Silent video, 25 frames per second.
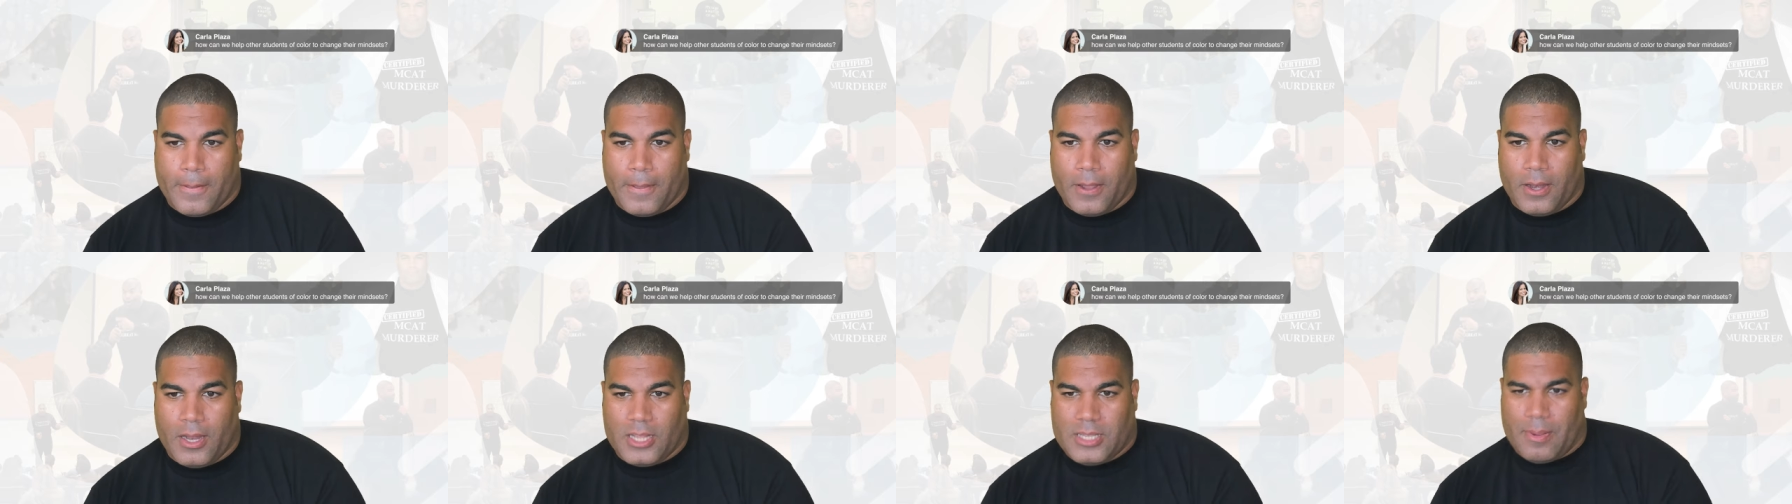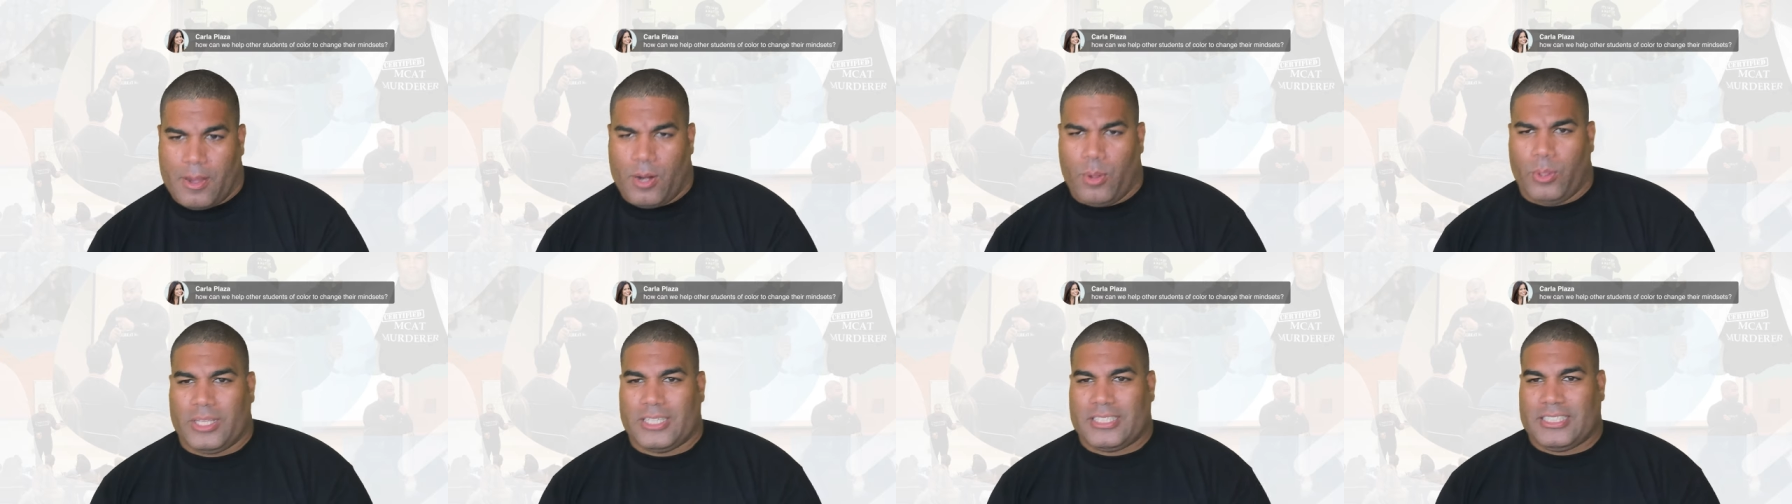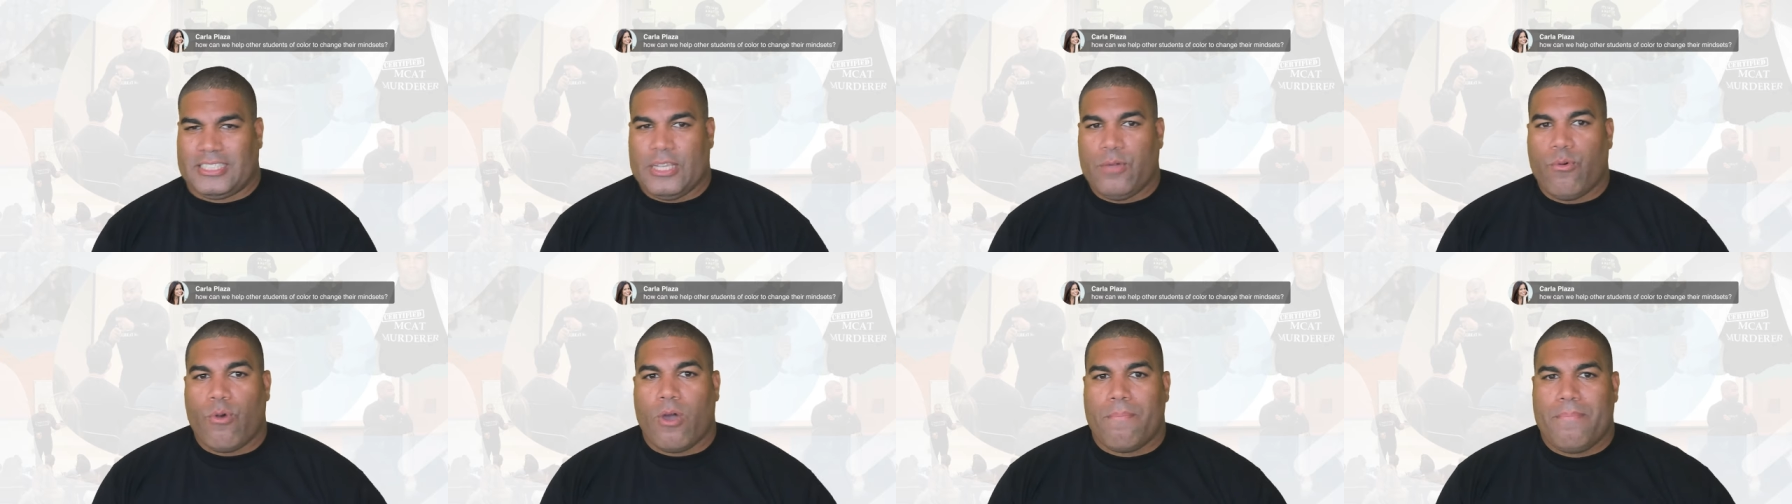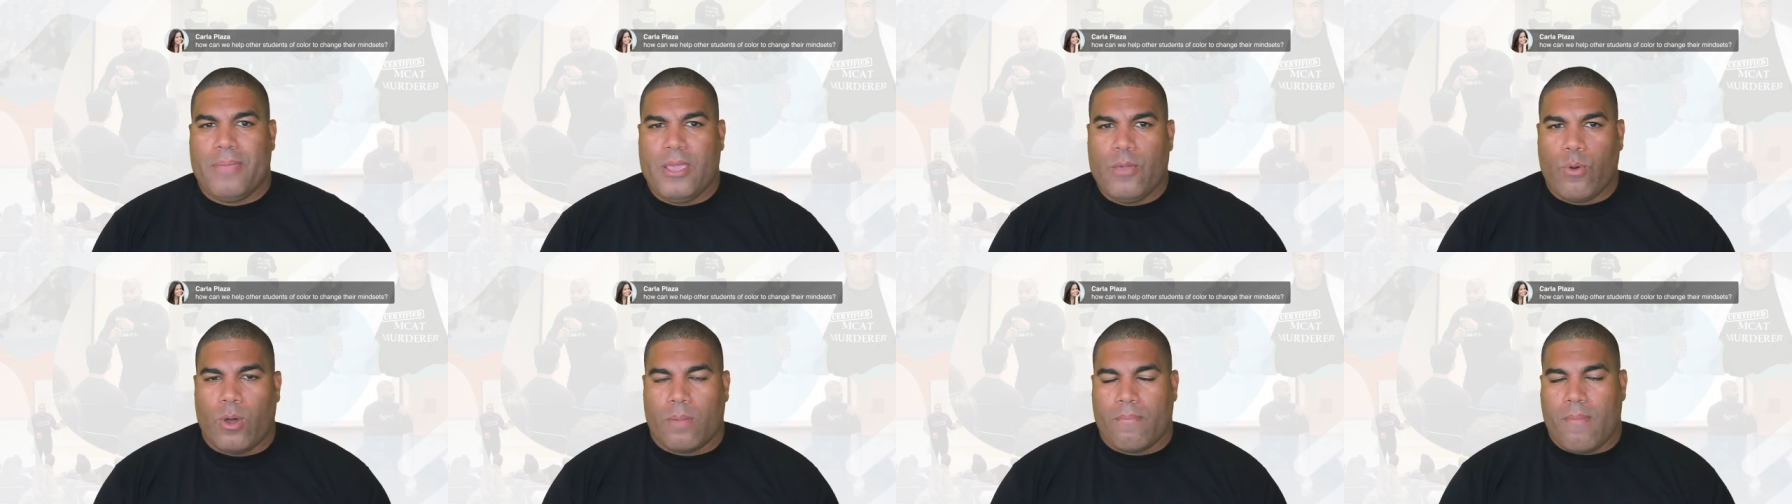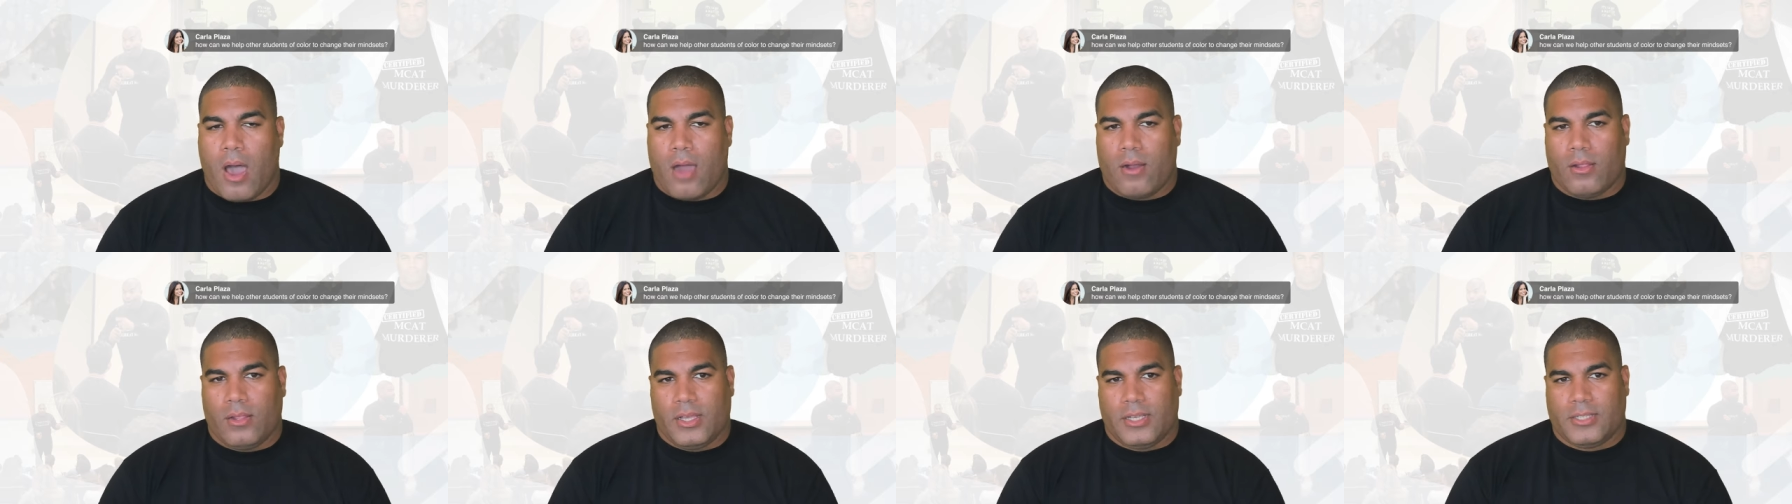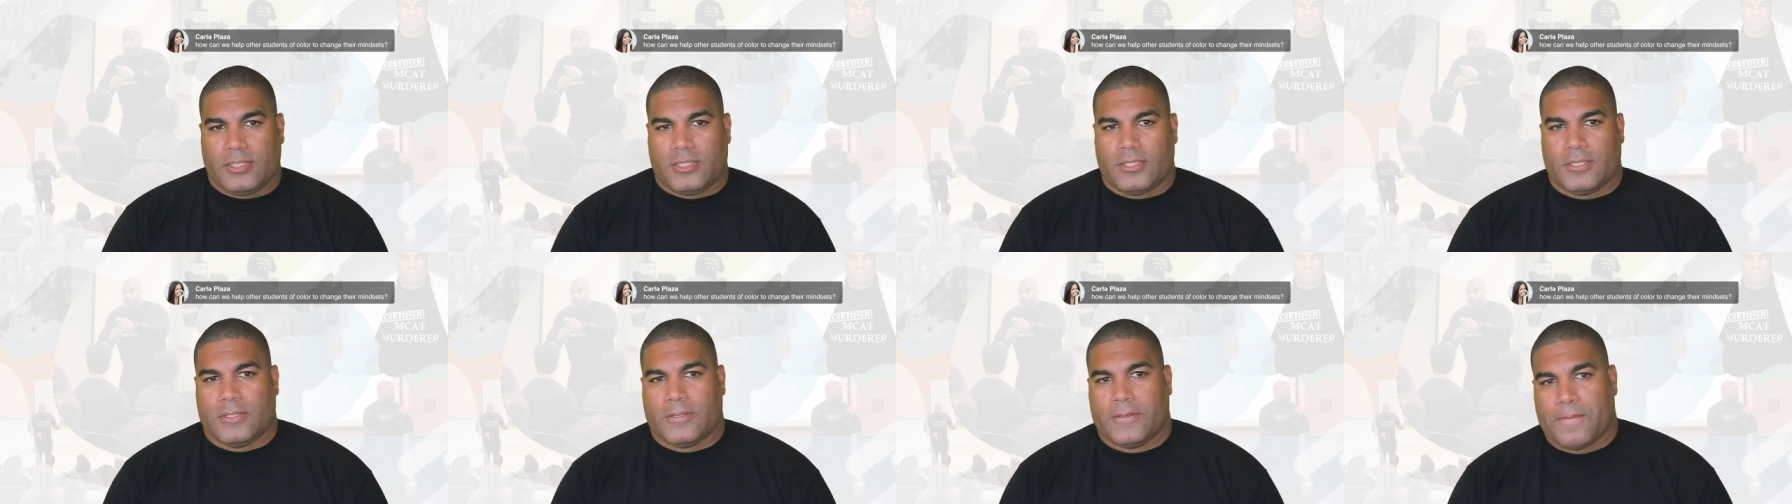Does anybody know what the C1B1 model
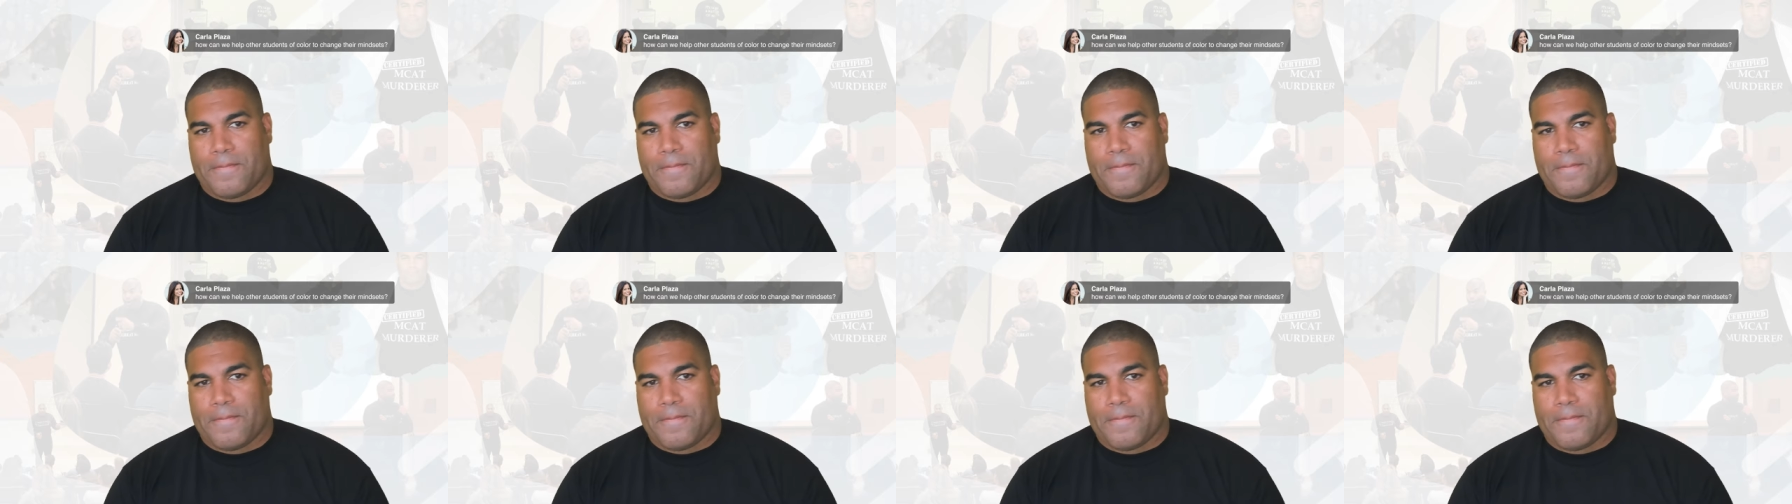is?